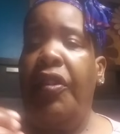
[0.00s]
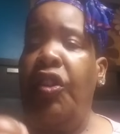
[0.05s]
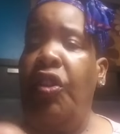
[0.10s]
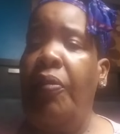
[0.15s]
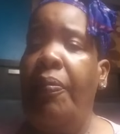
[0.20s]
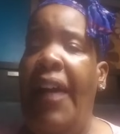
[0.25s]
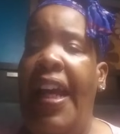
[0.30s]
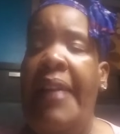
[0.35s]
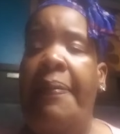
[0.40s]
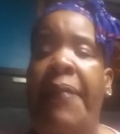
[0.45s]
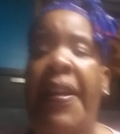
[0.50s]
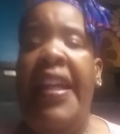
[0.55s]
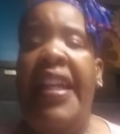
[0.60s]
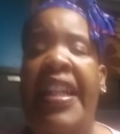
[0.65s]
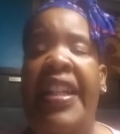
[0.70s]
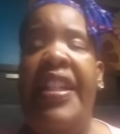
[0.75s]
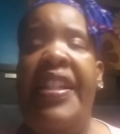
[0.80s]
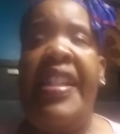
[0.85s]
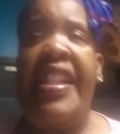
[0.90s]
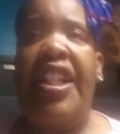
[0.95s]
You might be
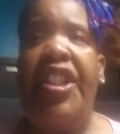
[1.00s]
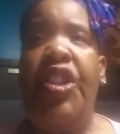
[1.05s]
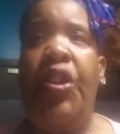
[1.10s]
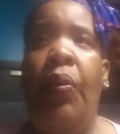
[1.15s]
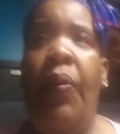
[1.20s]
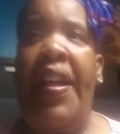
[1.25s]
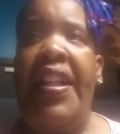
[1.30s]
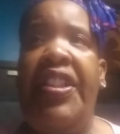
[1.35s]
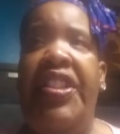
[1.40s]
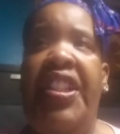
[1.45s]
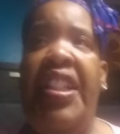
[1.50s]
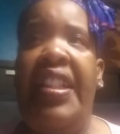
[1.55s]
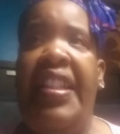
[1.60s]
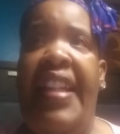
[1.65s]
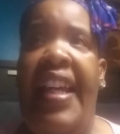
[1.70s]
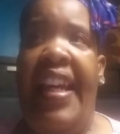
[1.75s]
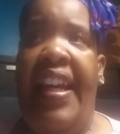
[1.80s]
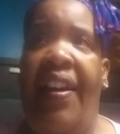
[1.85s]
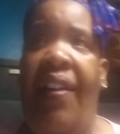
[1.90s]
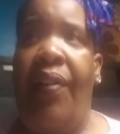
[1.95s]
in a
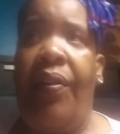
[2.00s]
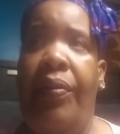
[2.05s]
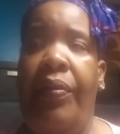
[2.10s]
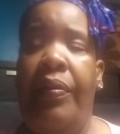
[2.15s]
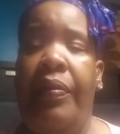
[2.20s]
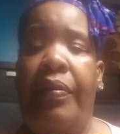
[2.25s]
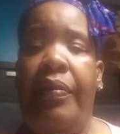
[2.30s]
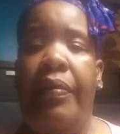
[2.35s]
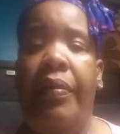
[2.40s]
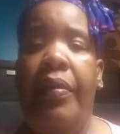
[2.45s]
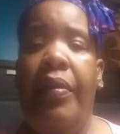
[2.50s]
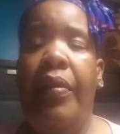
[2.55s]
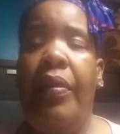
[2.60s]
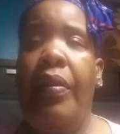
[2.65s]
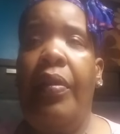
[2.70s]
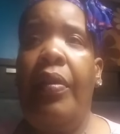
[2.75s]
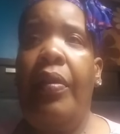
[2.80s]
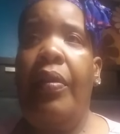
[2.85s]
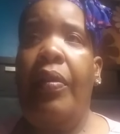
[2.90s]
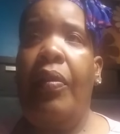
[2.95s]
situation now
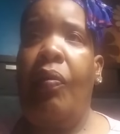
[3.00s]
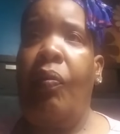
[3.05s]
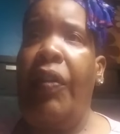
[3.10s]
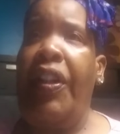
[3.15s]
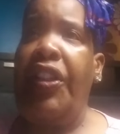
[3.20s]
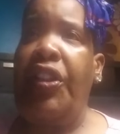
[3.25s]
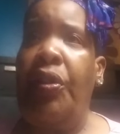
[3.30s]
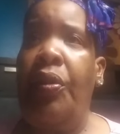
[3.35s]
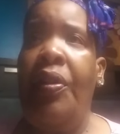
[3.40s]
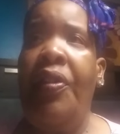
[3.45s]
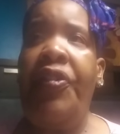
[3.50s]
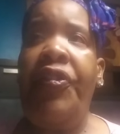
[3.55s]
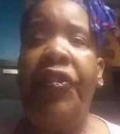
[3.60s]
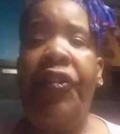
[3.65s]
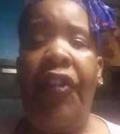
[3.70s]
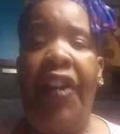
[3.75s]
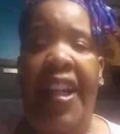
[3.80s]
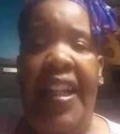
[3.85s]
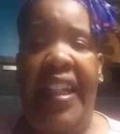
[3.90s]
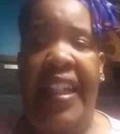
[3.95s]
where you're
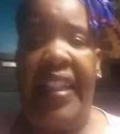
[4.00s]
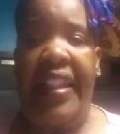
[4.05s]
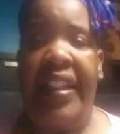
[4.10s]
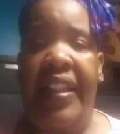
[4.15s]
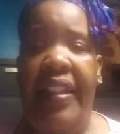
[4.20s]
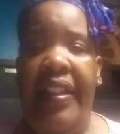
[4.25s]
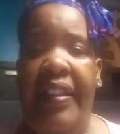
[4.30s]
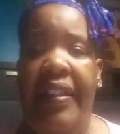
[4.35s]
afraid